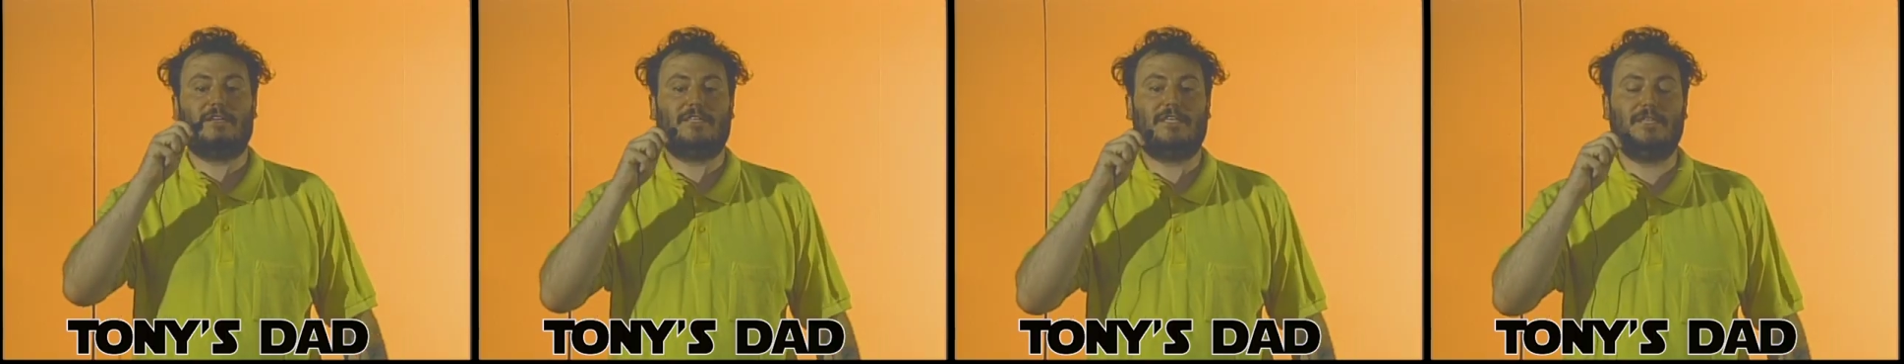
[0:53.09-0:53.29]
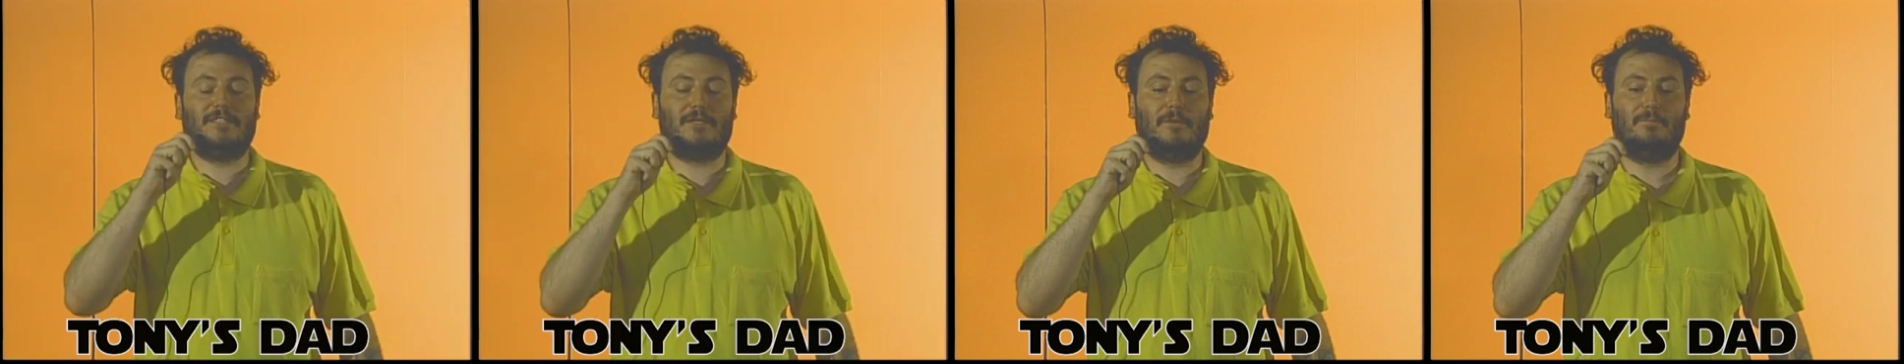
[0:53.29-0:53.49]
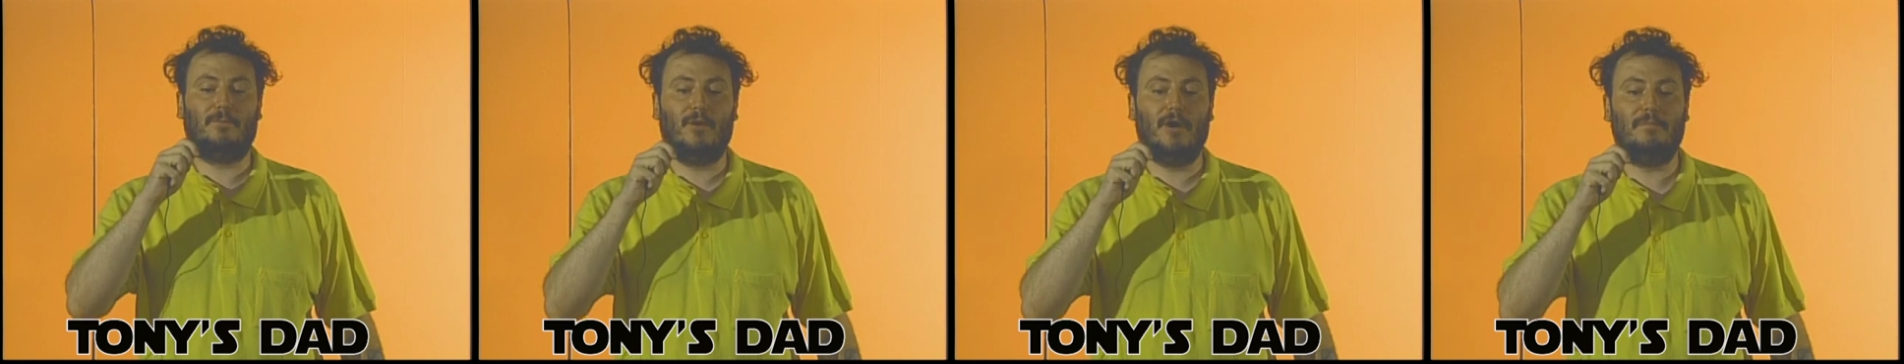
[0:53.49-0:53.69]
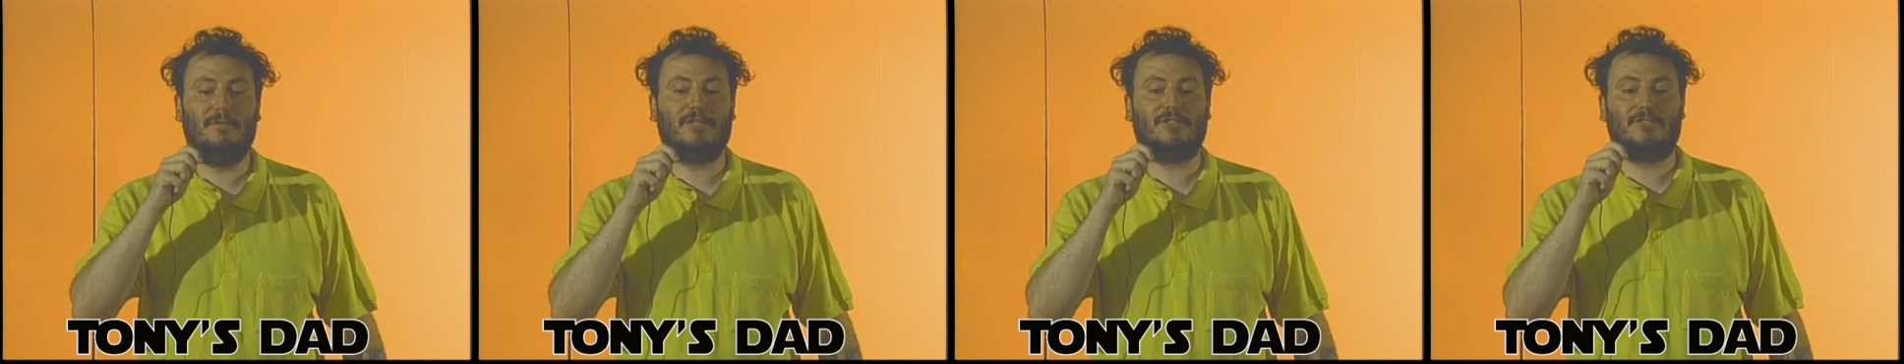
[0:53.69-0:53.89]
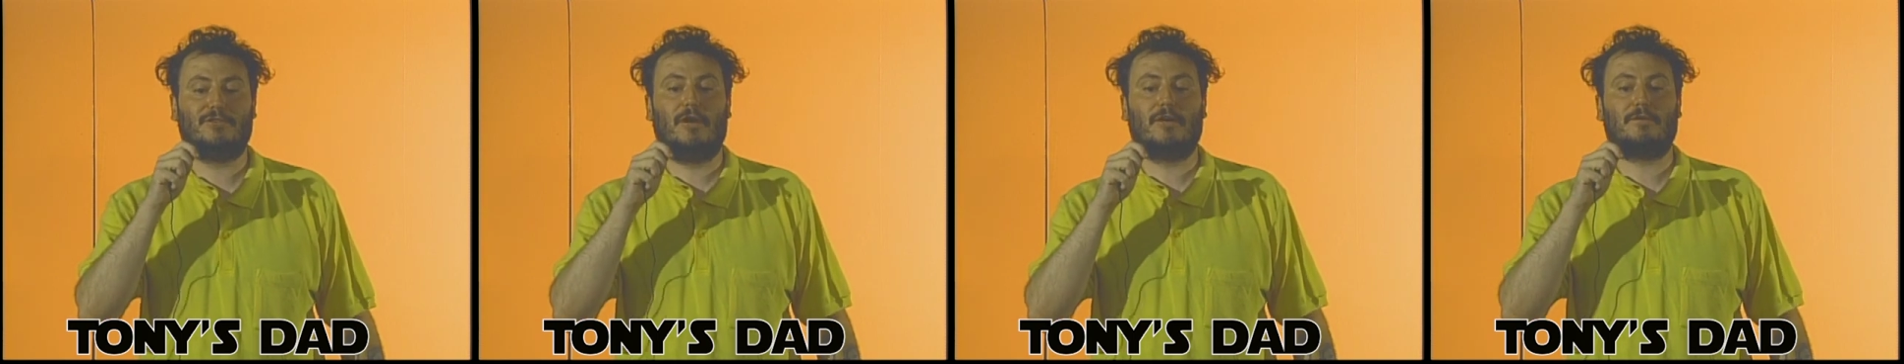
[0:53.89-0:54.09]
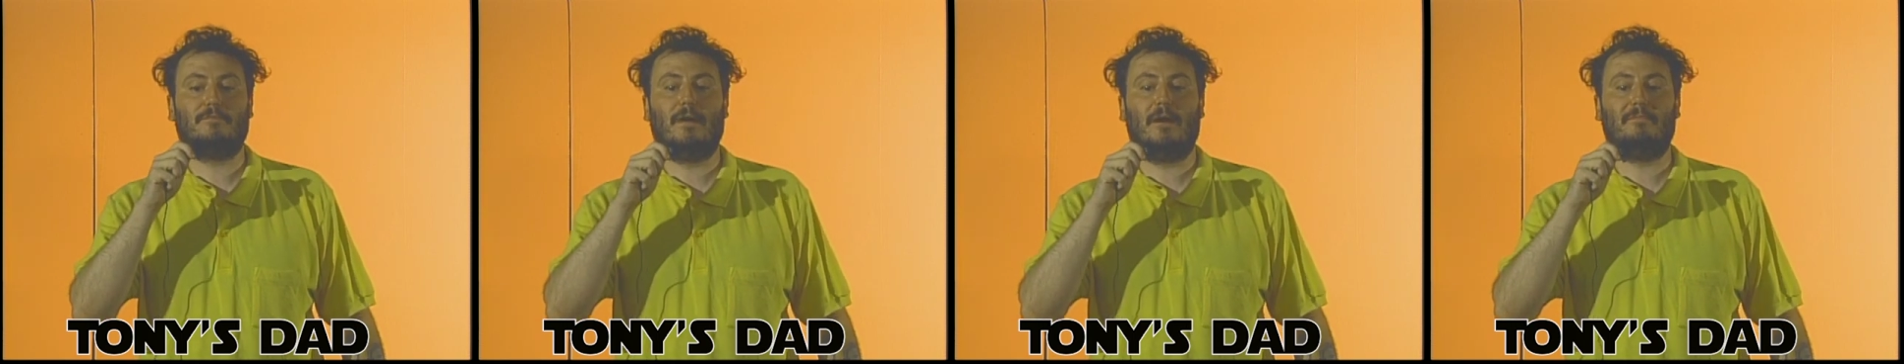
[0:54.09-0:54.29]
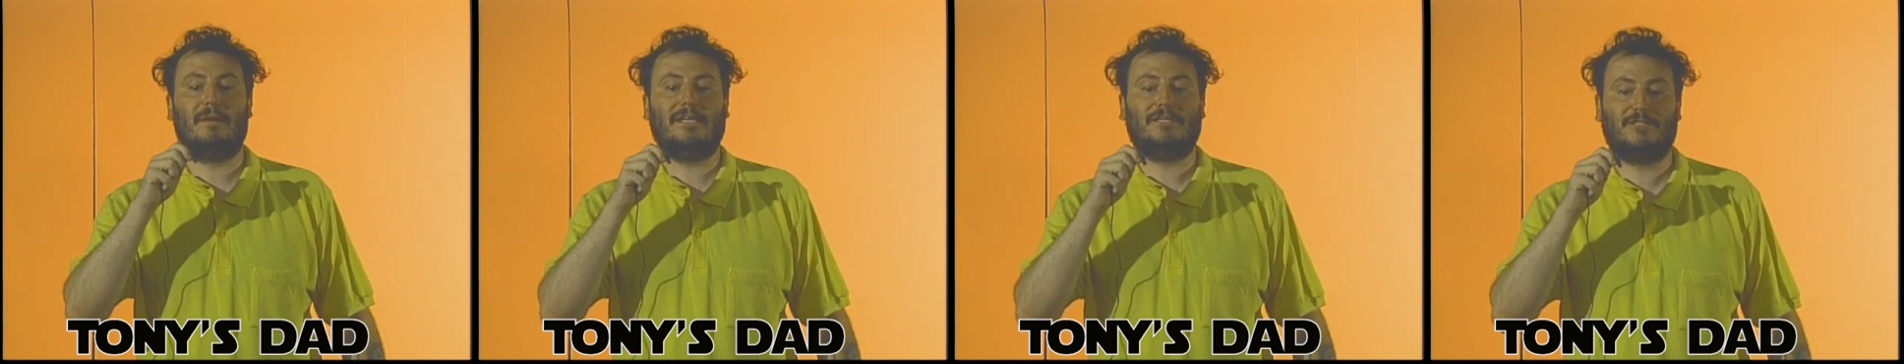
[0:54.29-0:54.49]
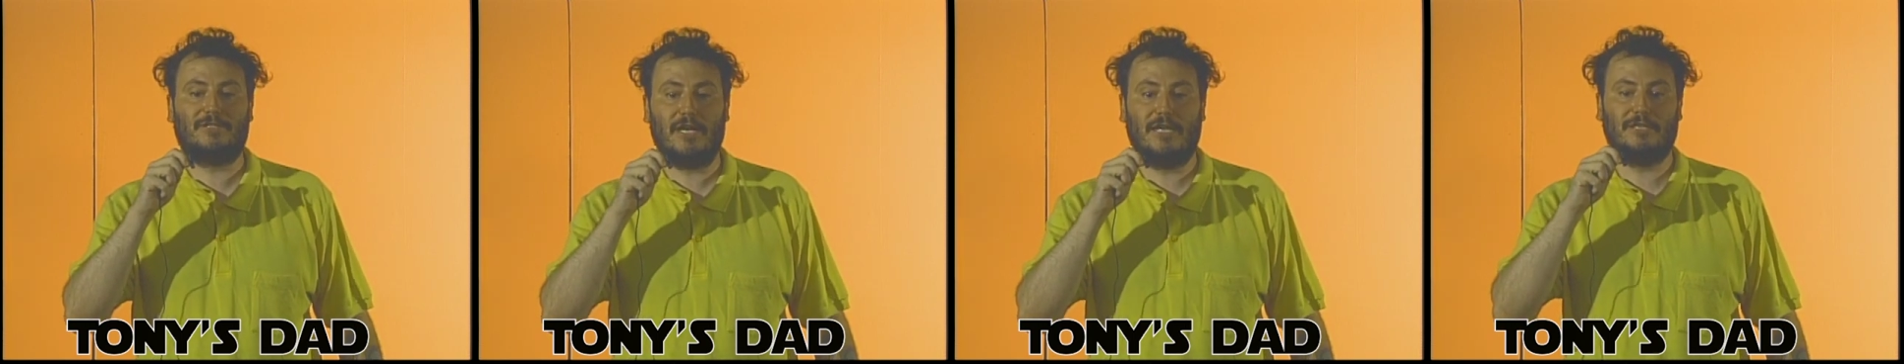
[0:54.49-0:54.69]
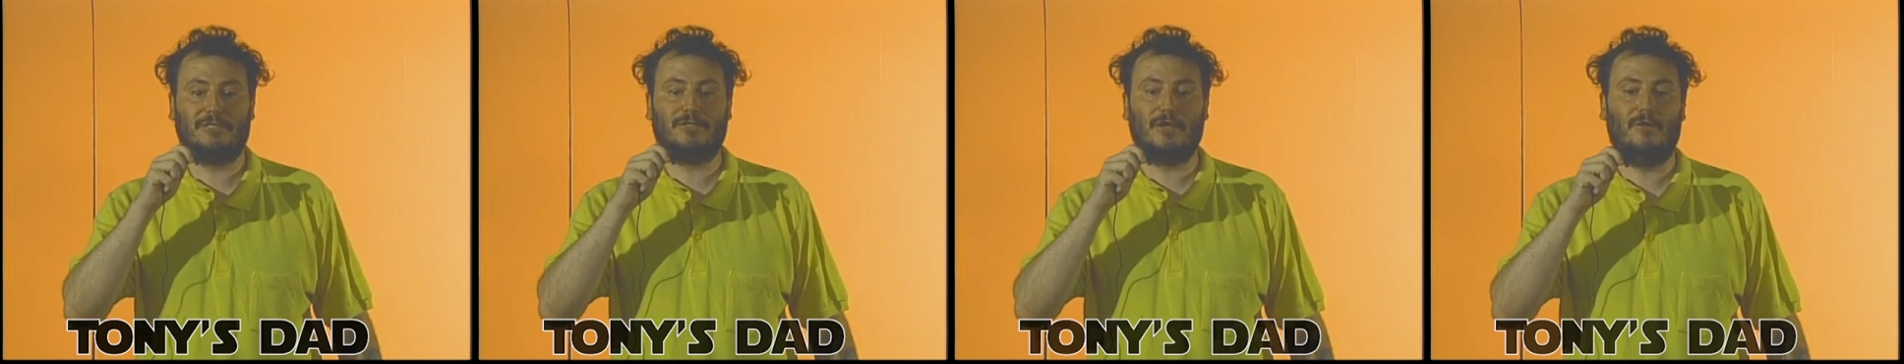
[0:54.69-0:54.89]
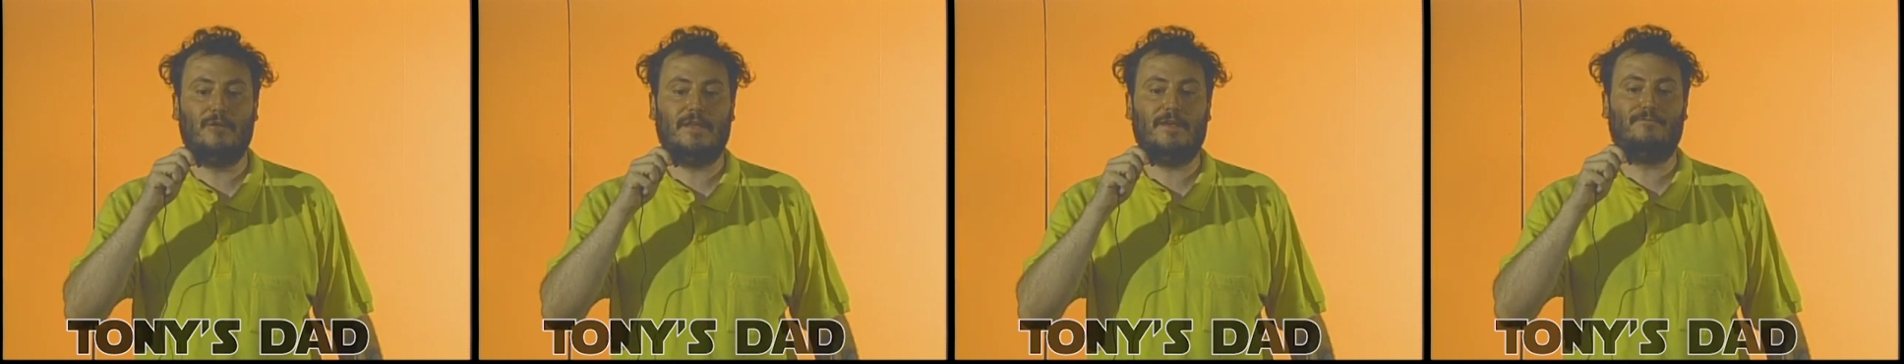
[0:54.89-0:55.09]
talk disappointments, talk about my
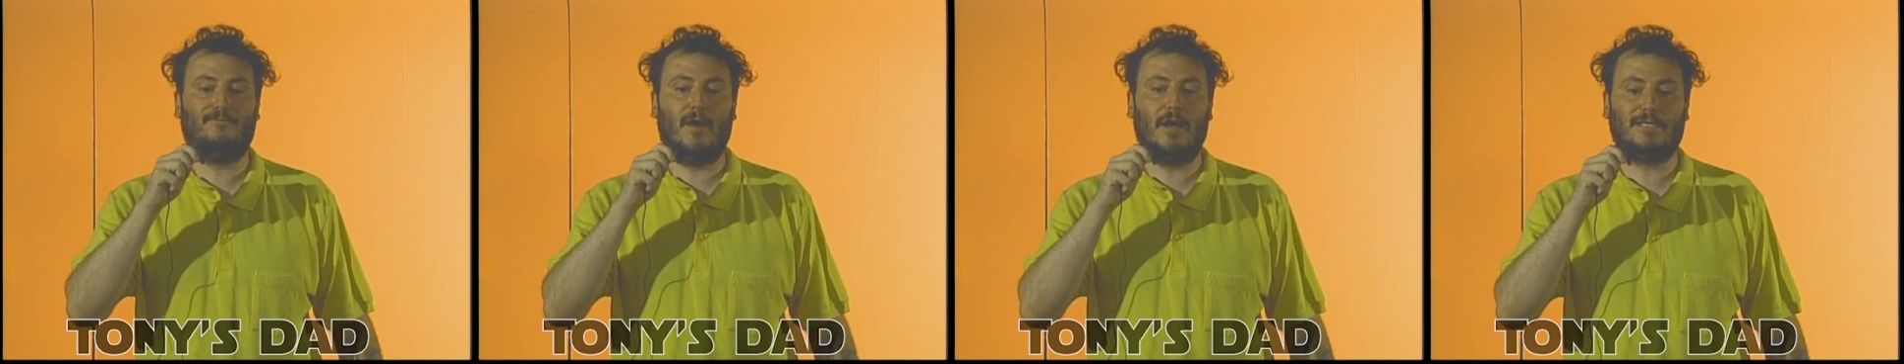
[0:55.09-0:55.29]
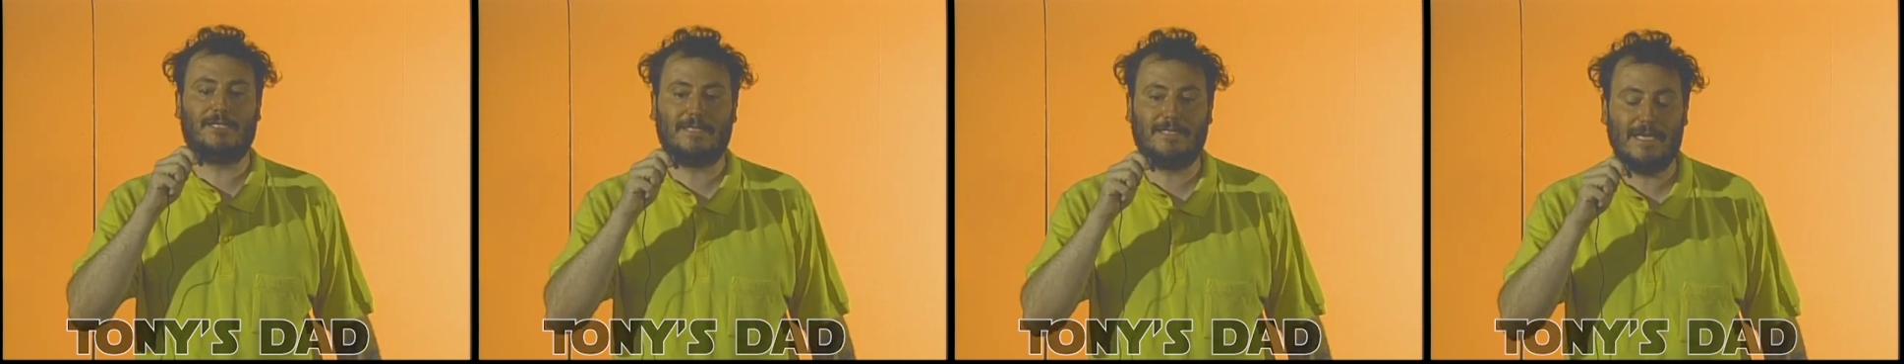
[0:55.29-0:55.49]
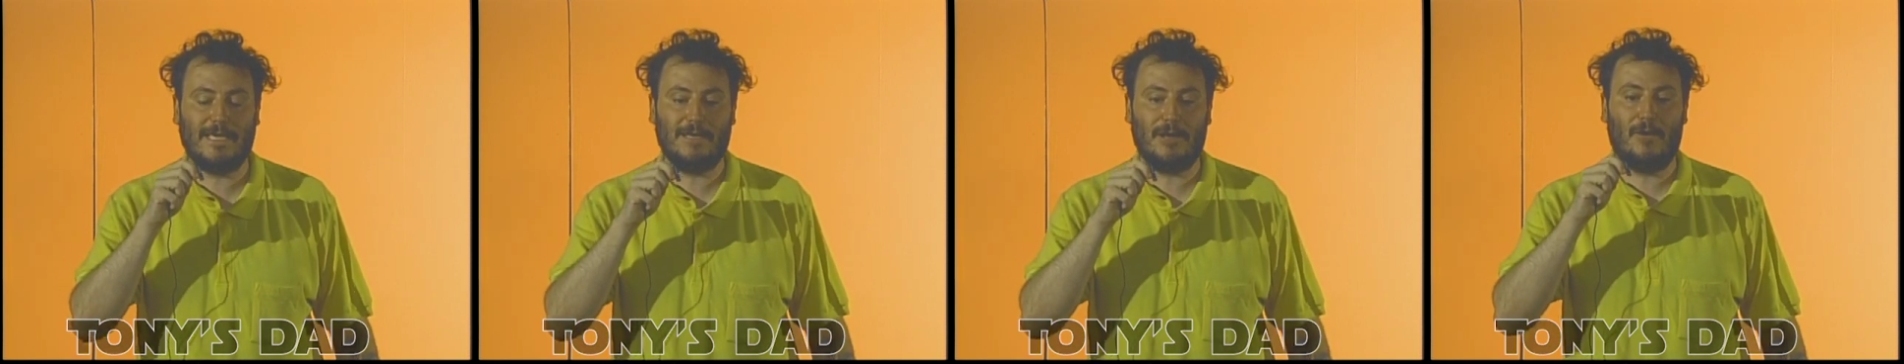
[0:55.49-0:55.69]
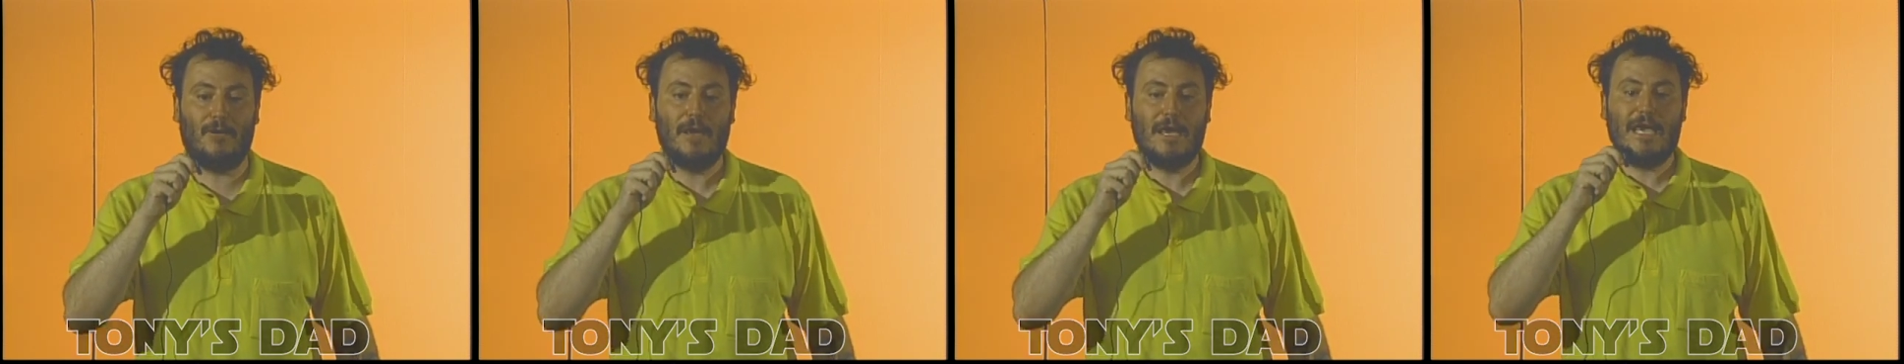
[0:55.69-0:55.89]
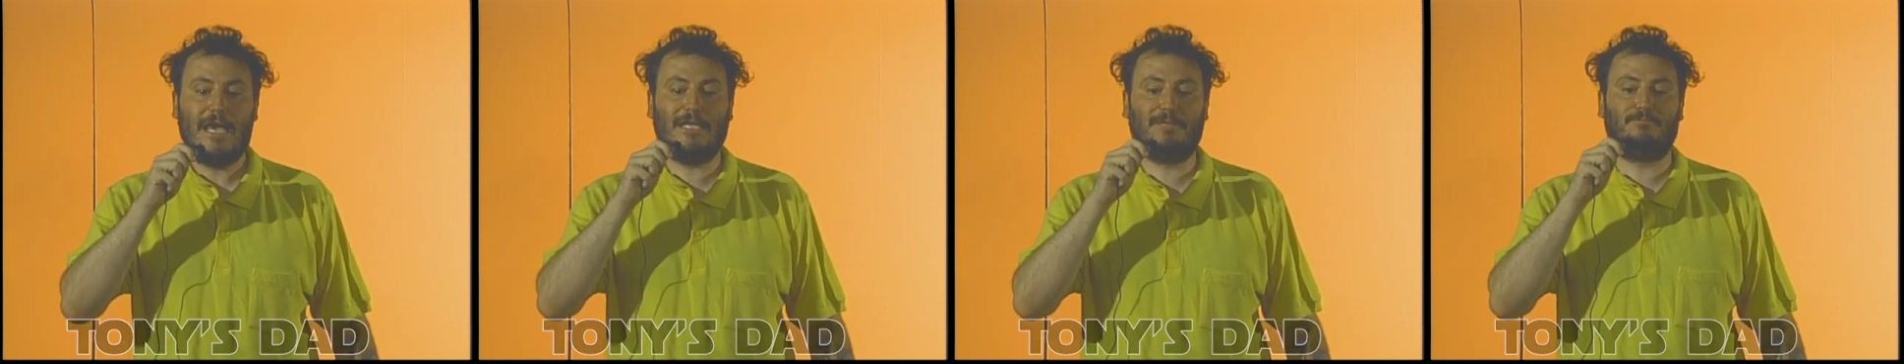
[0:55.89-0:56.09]
son, Tony Faustino.